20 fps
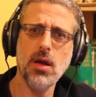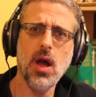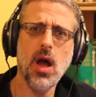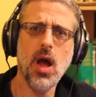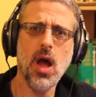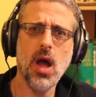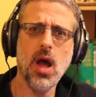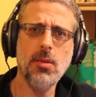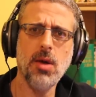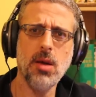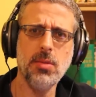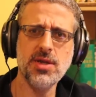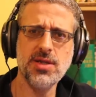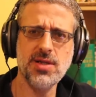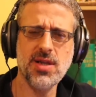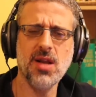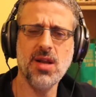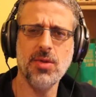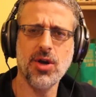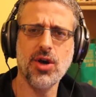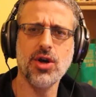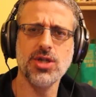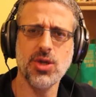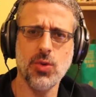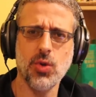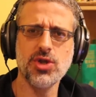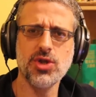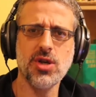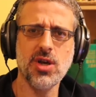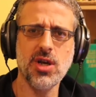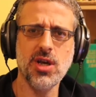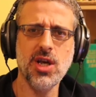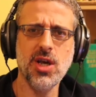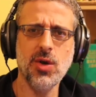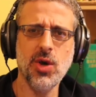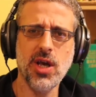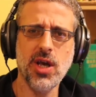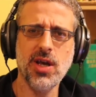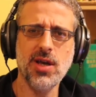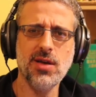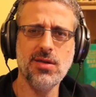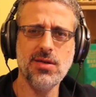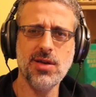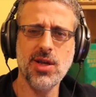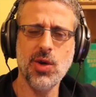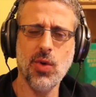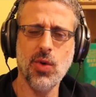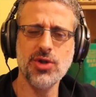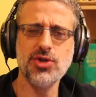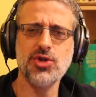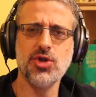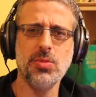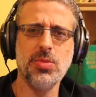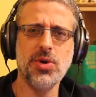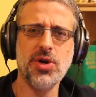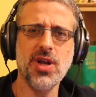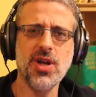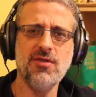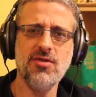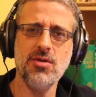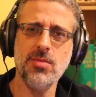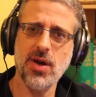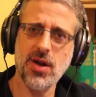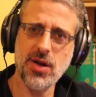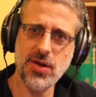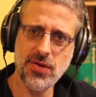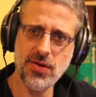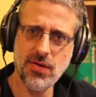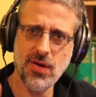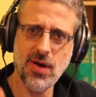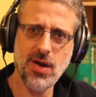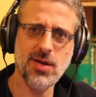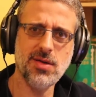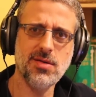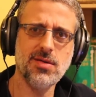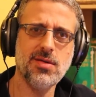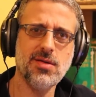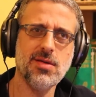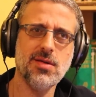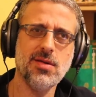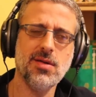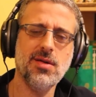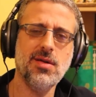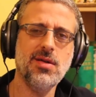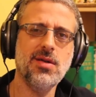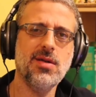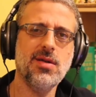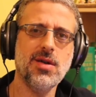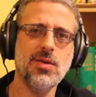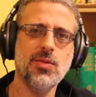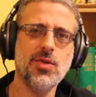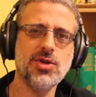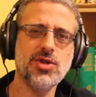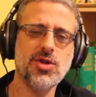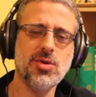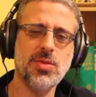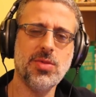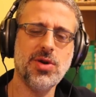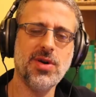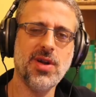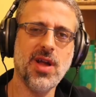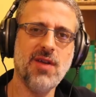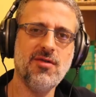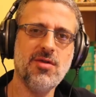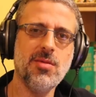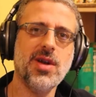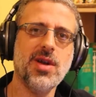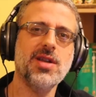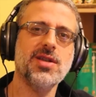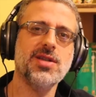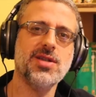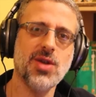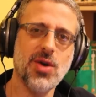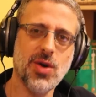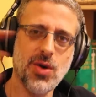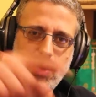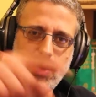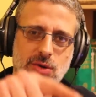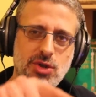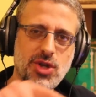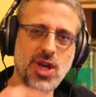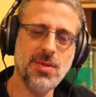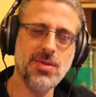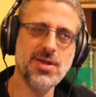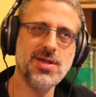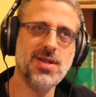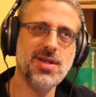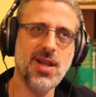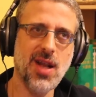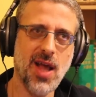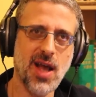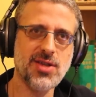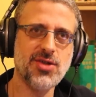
Yeah, maybe still because he was a, he, he wants to burn everybody. You're right. Oh, he wants to burn everybody, so Jaime still has